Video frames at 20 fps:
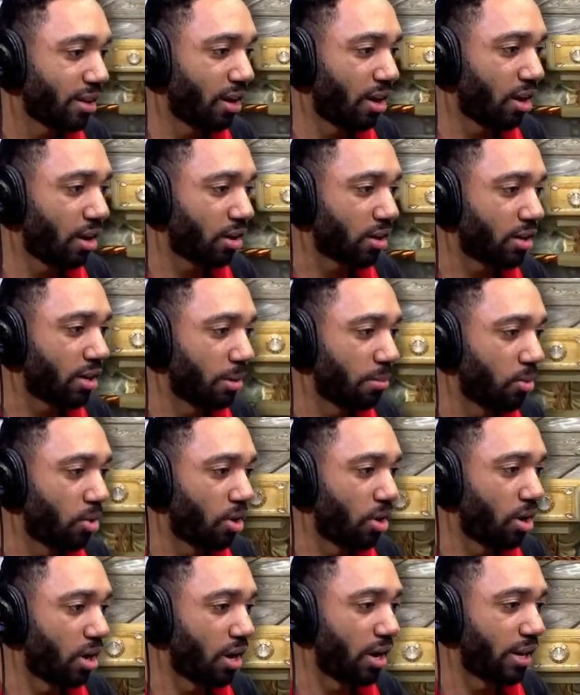Oh, come
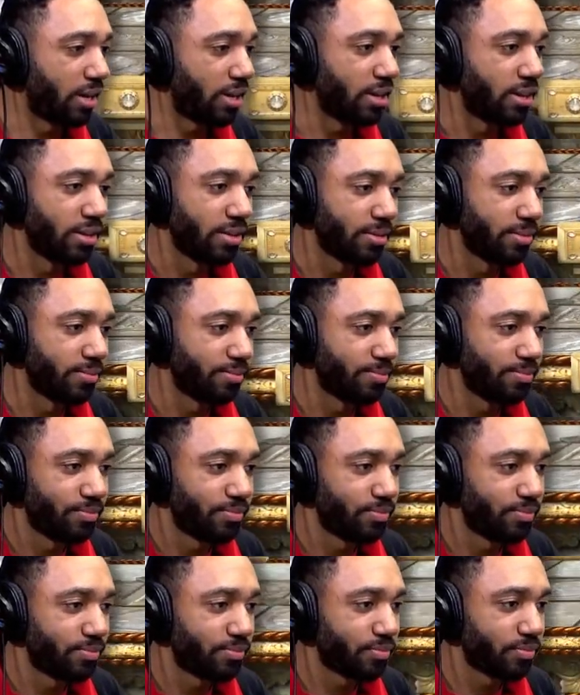on.
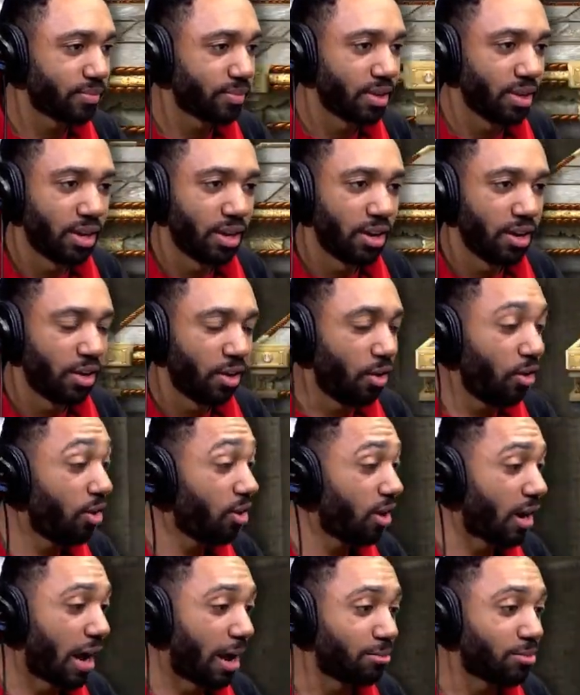
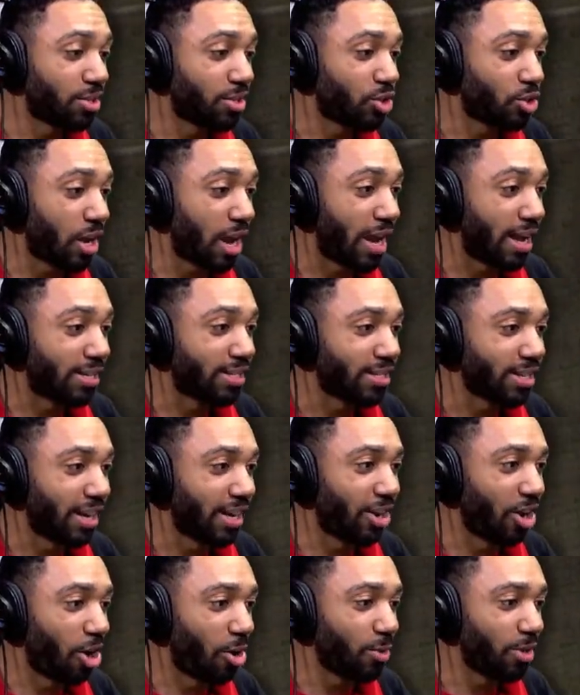Or I'm just trash
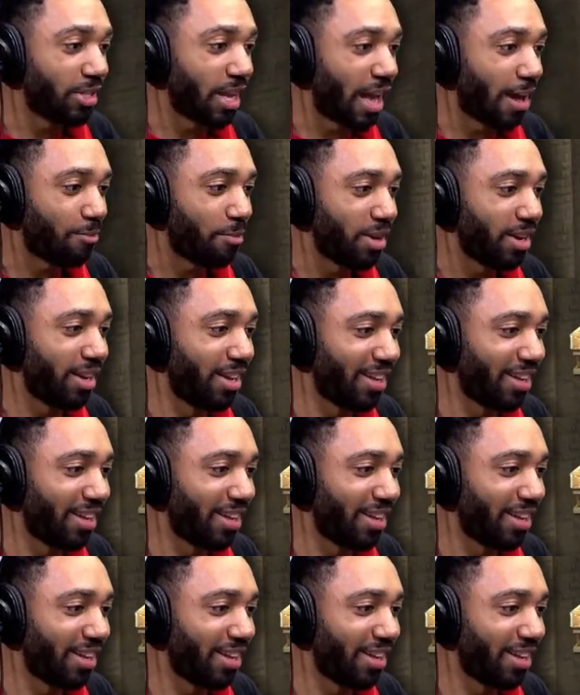and always have been.